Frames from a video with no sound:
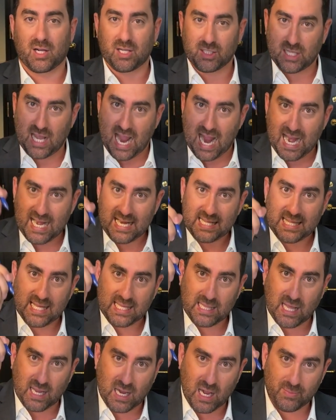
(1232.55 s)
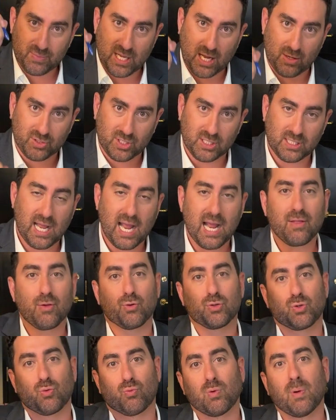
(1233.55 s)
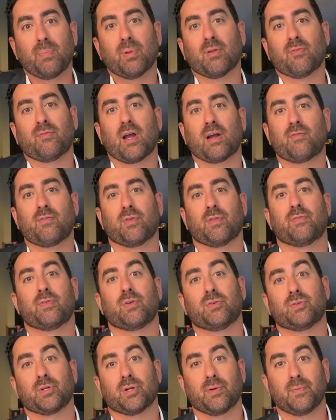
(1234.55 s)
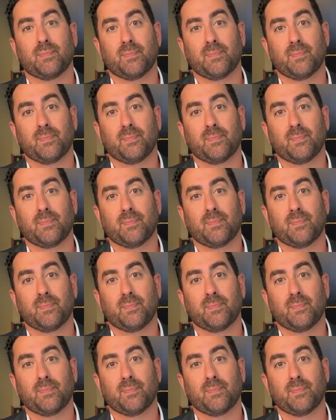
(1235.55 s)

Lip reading: Because anything that comes out today, there is a ripple effect for the future.